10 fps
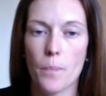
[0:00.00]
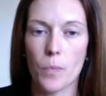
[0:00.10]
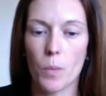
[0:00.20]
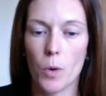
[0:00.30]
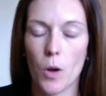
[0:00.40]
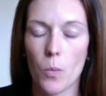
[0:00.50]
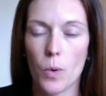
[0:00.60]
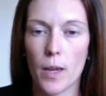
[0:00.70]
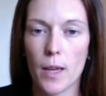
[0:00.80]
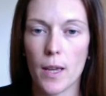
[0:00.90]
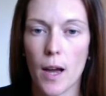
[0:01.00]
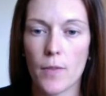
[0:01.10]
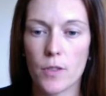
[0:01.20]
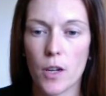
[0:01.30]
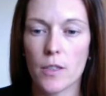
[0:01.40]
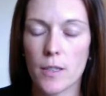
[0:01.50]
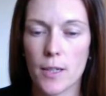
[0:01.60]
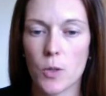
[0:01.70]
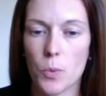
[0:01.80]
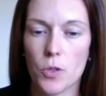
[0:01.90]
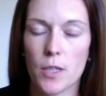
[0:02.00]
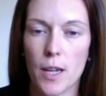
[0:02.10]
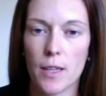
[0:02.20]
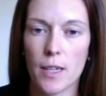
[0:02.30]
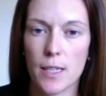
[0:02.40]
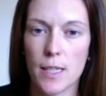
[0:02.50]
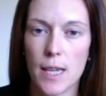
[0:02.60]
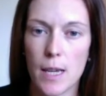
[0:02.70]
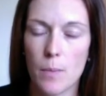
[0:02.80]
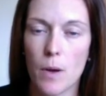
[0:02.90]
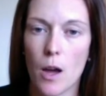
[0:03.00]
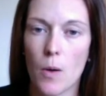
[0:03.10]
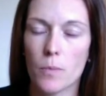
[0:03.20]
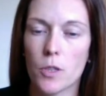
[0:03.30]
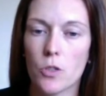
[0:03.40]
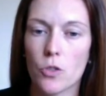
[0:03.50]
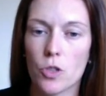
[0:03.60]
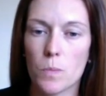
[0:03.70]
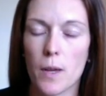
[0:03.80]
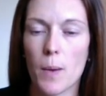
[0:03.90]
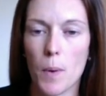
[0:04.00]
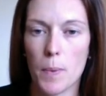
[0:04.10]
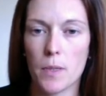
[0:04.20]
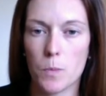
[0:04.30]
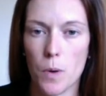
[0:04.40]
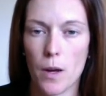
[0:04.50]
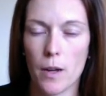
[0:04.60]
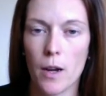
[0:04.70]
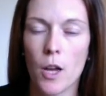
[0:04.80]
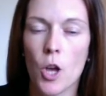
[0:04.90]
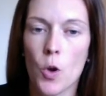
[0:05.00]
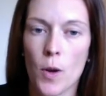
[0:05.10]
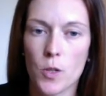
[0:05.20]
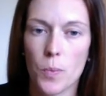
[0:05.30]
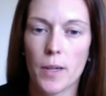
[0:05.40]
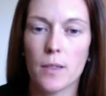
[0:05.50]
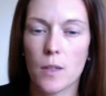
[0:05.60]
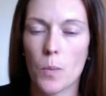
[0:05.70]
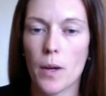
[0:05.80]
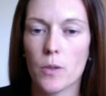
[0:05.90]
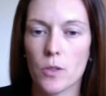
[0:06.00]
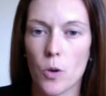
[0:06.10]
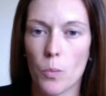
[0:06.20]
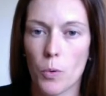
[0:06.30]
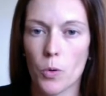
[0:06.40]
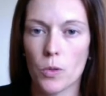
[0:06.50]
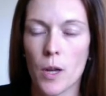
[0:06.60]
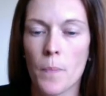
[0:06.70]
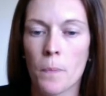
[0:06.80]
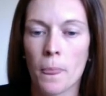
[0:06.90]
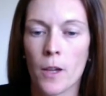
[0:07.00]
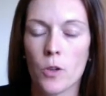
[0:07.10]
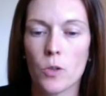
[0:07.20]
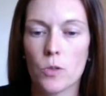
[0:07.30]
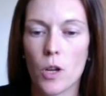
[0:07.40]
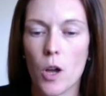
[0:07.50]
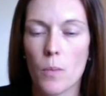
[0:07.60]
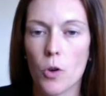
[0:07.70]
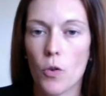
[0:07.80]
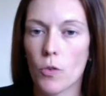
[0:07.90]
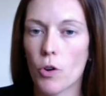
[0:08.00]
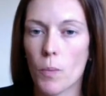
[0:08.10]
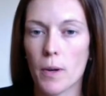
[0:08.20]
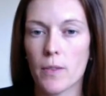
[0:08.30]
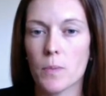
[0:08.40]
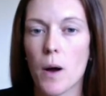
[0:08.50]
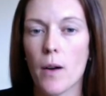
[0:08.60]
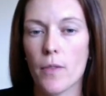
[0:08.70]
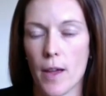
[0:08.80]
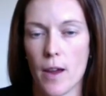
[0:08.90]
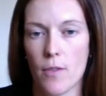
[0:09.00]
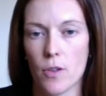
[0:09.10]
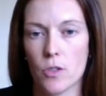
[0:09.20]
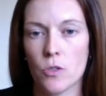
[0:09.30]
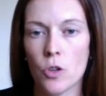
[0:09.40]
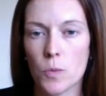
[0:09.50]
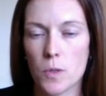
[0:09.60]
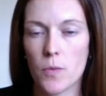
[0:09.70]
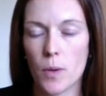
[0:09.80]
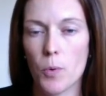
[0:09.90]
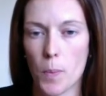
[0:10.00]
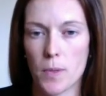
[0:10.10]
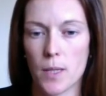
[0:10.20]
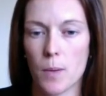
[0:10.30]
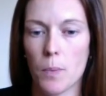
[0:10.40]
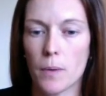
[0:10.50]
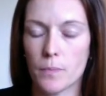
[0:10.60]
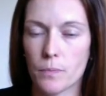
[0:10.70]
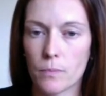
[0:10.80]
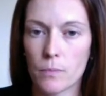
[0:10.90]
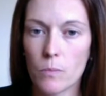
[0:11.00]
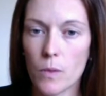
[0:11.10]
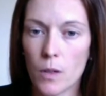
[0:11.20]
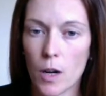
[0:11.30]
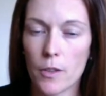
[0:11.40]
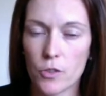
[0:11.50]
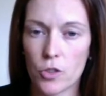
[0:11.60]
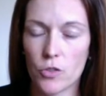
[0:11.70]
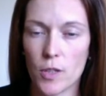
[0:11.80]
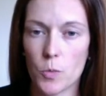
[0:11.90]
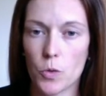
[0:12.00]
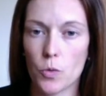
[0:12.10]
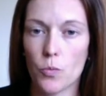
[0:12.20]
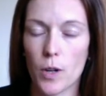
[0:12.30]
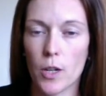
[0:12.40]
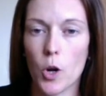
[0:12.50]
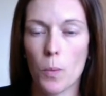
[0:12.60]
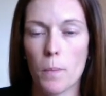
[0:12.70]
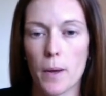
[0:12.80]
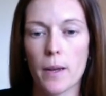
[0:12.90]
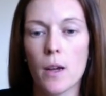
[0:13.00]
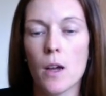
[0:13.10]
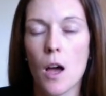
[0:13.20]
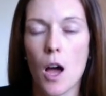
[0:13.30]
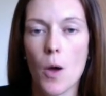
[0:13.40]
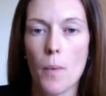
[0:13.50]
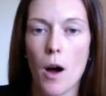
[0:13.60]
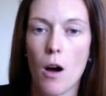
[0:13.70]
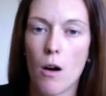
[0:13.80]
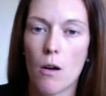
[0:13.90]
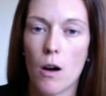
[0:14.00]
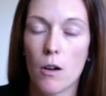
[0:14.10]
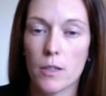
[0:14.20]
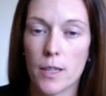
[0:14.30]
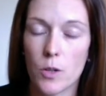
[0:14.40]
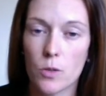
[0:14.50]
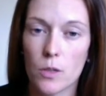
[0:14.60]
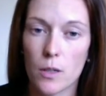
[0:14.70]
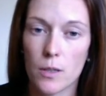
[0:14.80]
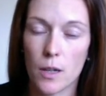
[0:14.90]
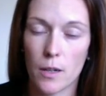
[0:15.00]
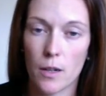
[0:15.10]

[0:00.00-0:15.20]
but we have started to actually put together a team. So it's not just me and my business partner, we're actually bringing someone else on board who's got recruitment lists from other areas, not specifically property, but other industries, which will really complement our skills and us and